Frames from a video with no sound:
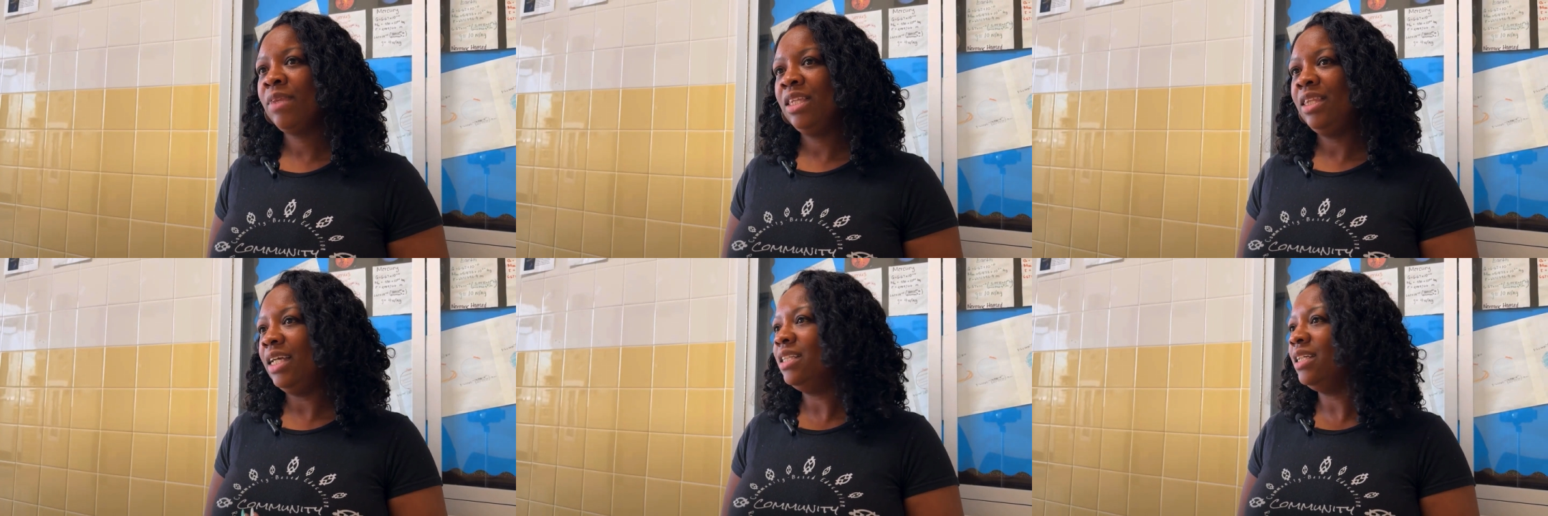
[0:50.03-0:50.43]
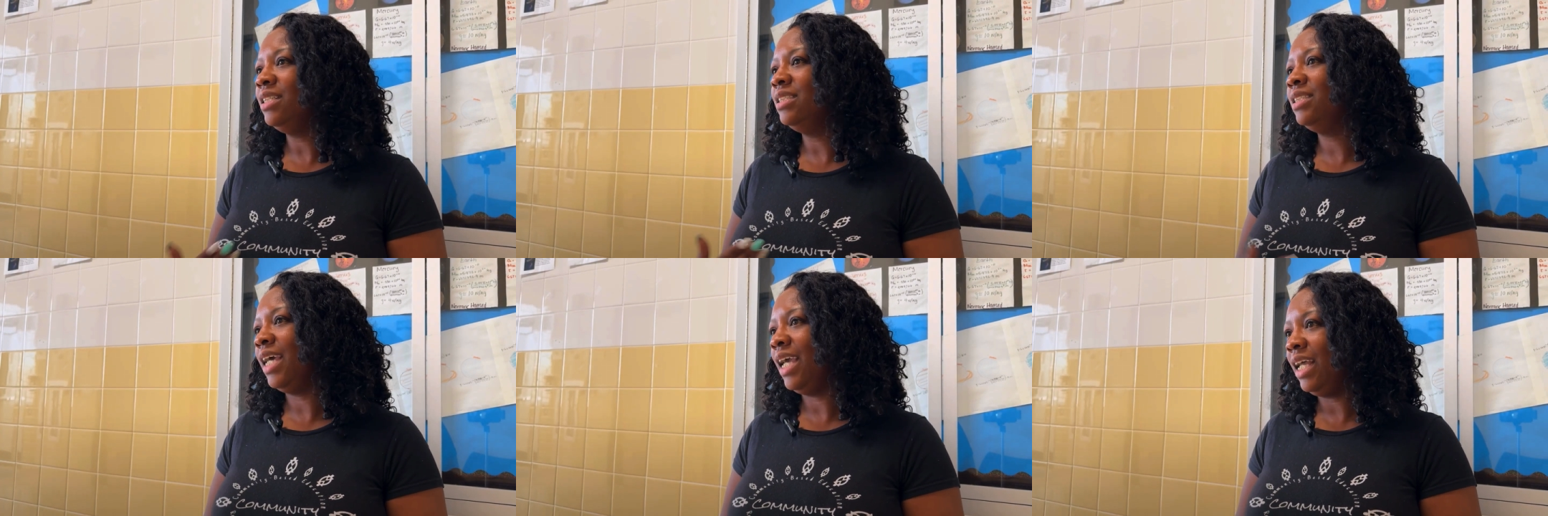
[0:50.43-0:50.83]
They then
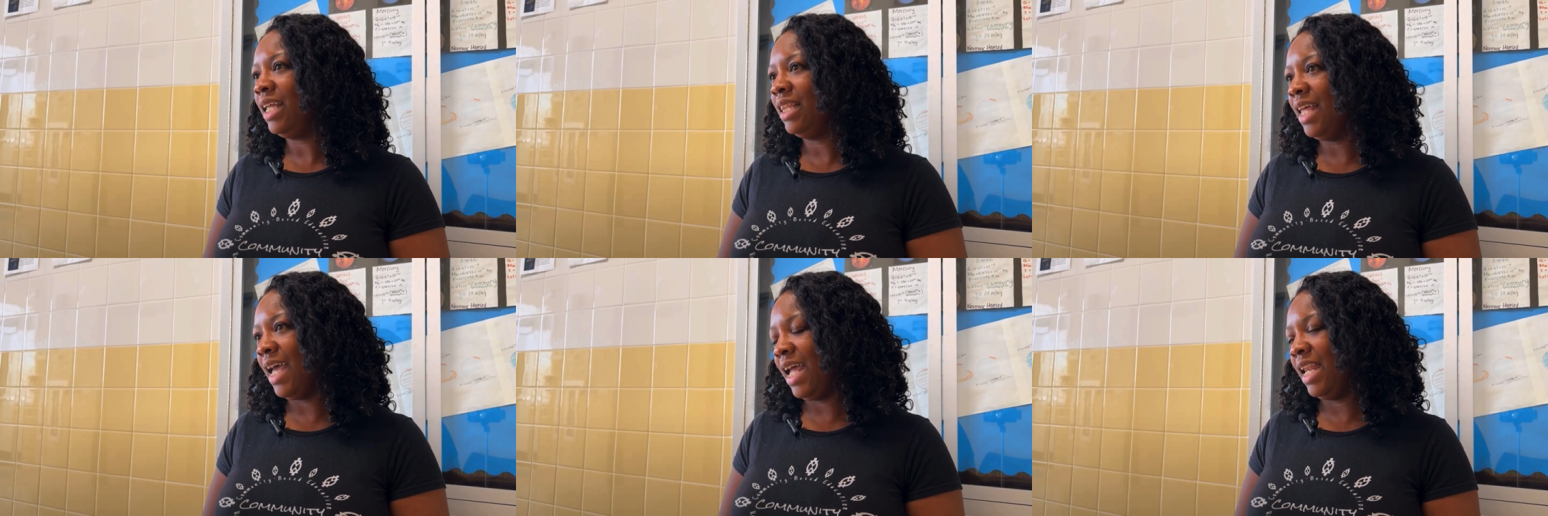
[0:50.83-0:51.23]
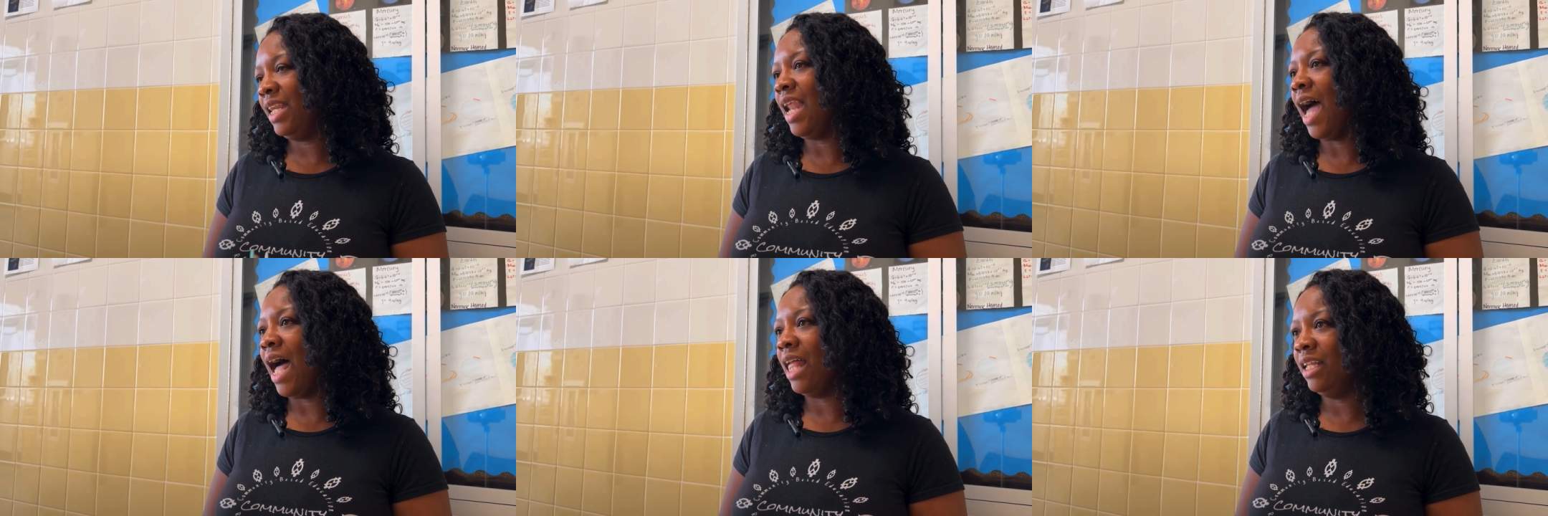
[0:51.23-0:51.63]
take that
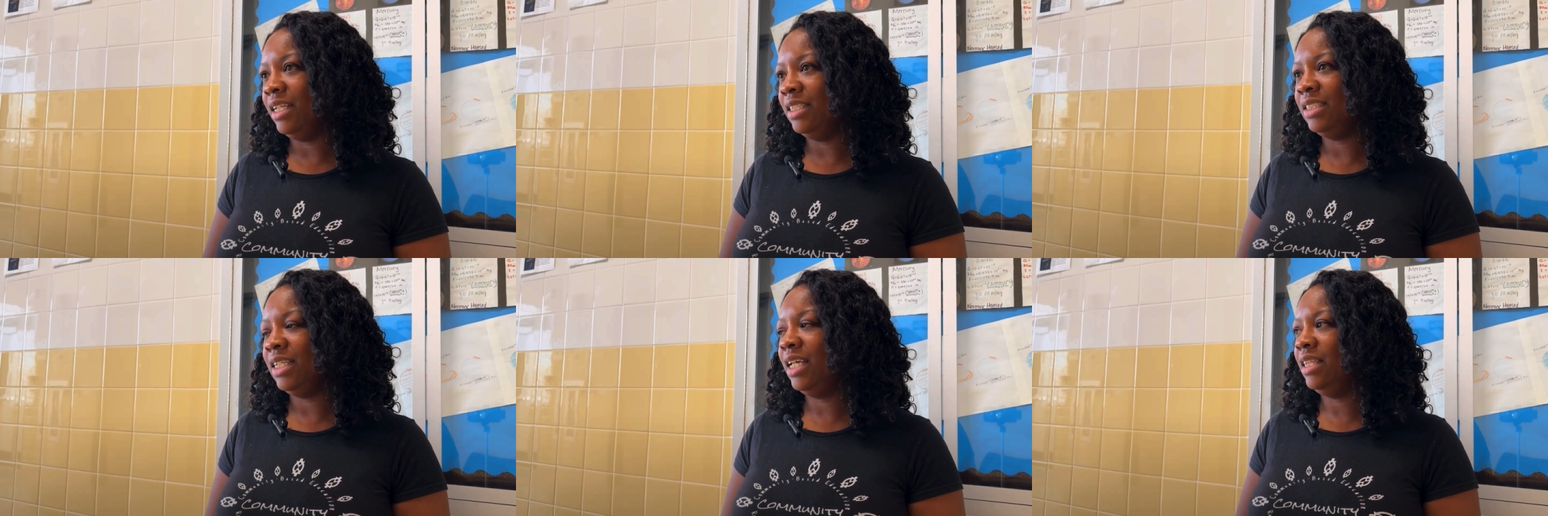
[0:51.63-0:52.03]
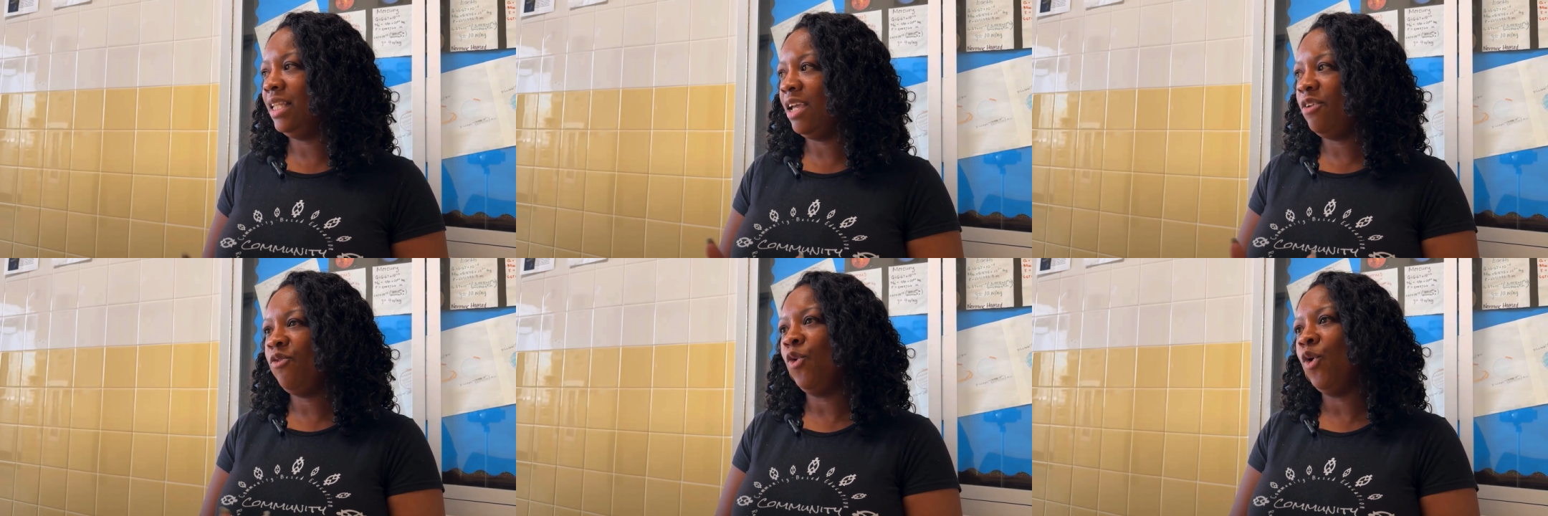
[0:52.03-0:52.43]
knowledge and
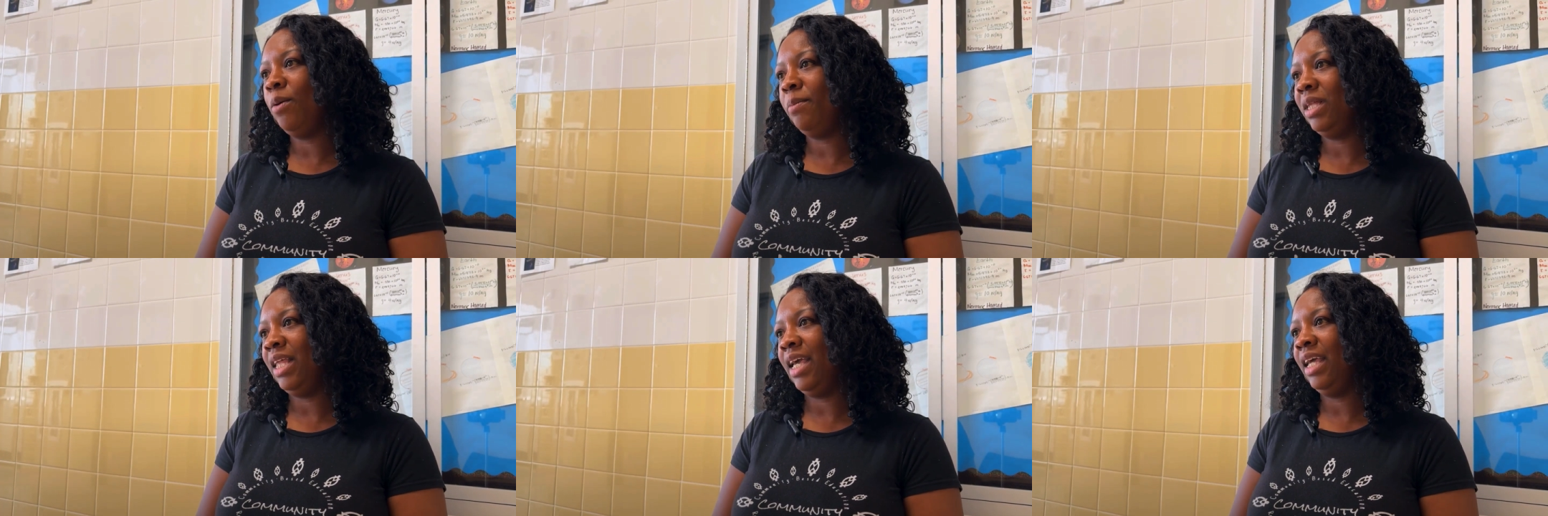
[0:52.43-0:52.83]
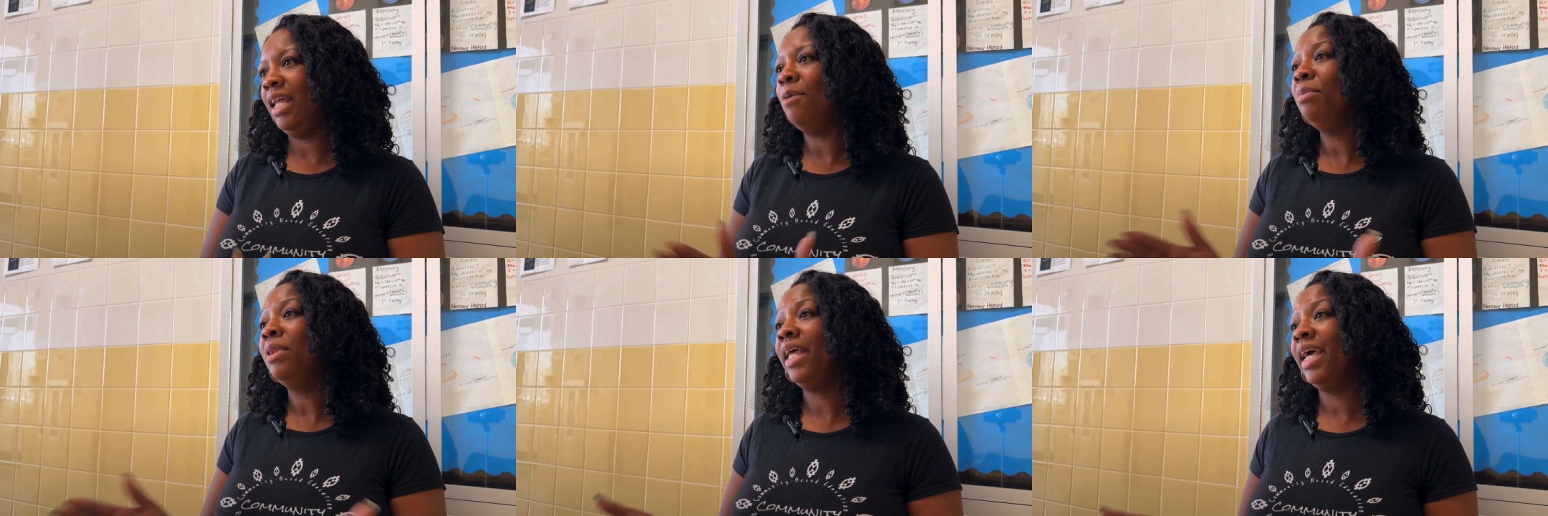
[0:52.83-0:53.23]
they formulate
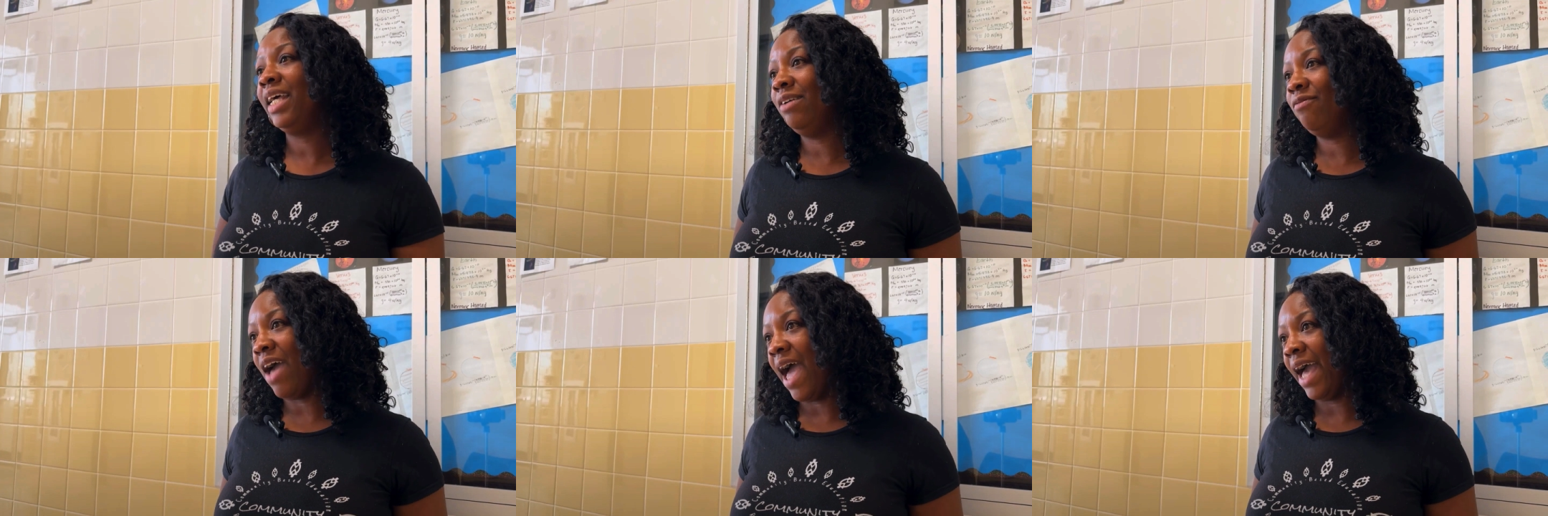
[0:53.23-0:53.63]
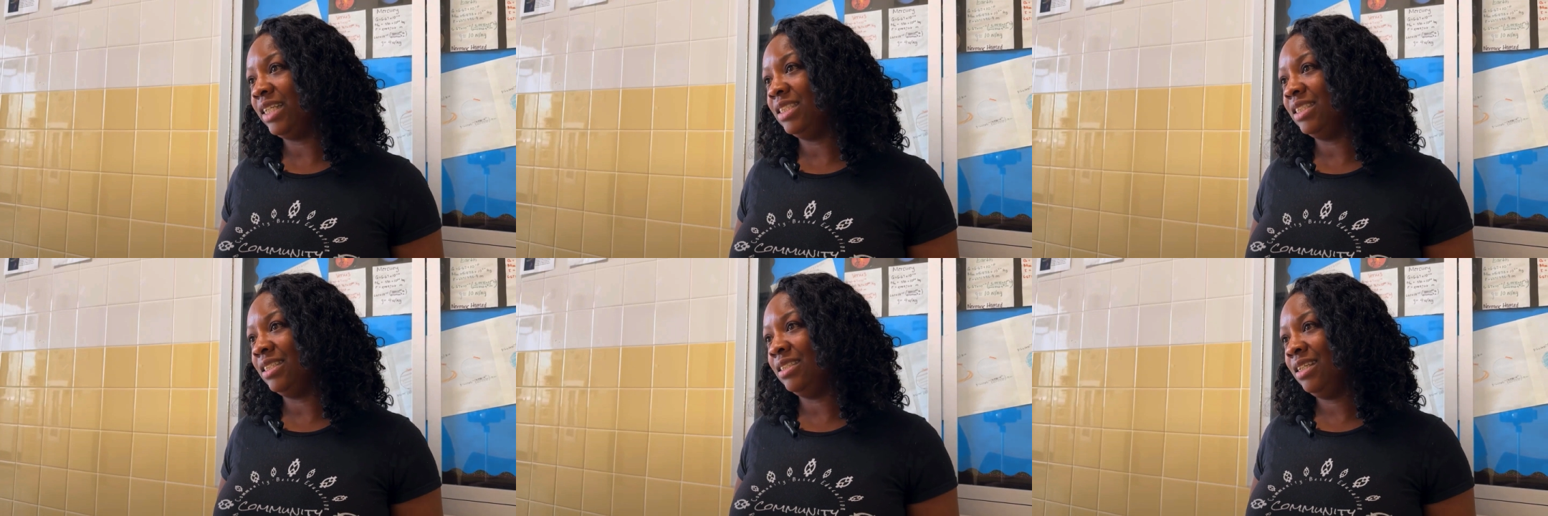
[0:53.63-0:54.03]
a plan of
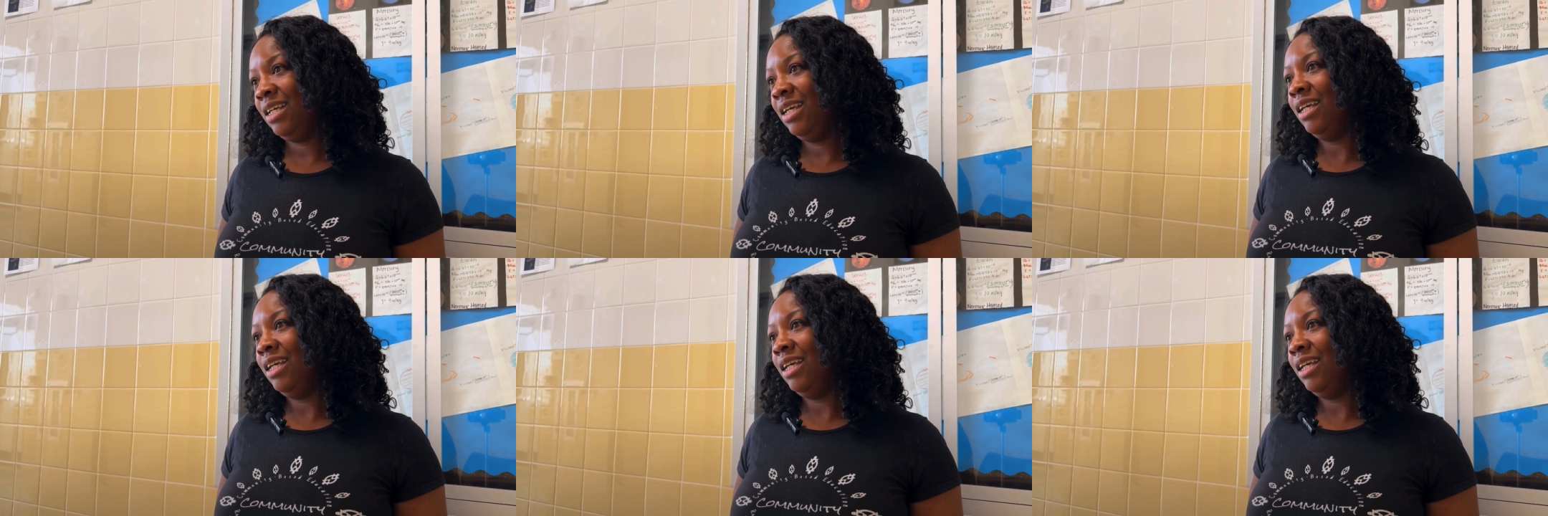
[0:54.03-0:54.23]
action.